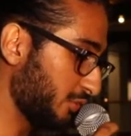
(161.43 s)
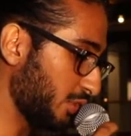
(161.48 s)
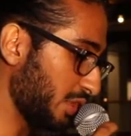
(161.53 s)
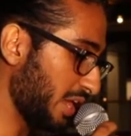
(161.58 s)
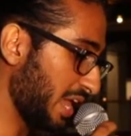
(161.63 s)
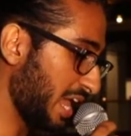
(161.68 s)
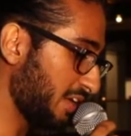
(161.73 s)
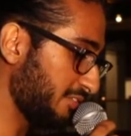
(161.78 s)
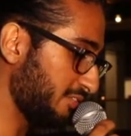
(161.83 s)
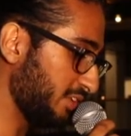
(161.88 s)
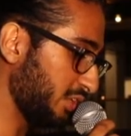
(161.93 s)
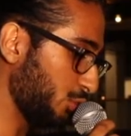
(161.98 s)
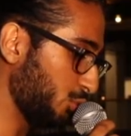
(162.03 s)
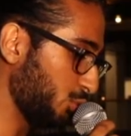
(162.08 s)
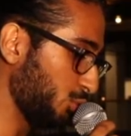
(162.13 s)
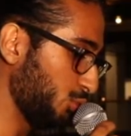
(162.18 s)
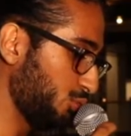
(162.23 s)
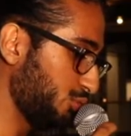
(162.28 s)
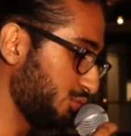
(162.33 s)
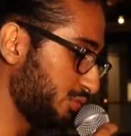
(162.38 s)
for a heavy
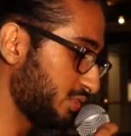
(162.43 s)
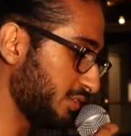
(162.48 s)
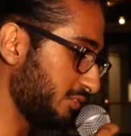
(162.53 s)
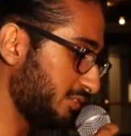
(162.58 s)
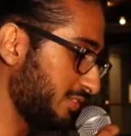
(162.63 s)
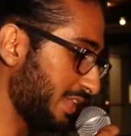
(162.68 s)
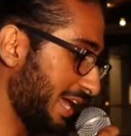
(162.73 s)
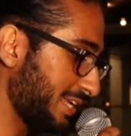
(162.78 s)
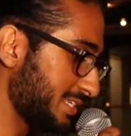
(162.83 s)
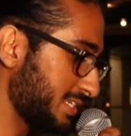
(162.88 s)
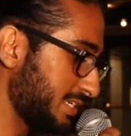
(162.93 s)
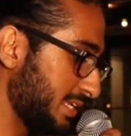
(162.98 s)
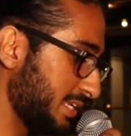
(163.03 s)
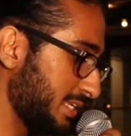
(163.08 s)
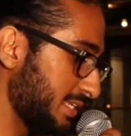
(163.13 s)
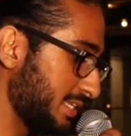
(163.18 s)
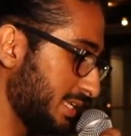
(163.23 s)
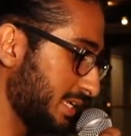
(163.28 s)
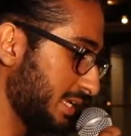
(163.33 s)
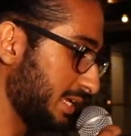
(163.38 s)
hoof to flatten
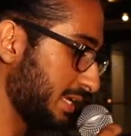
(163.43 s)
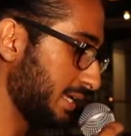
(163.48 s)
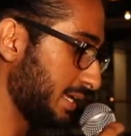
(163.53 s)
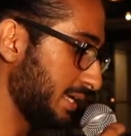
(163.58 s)
it,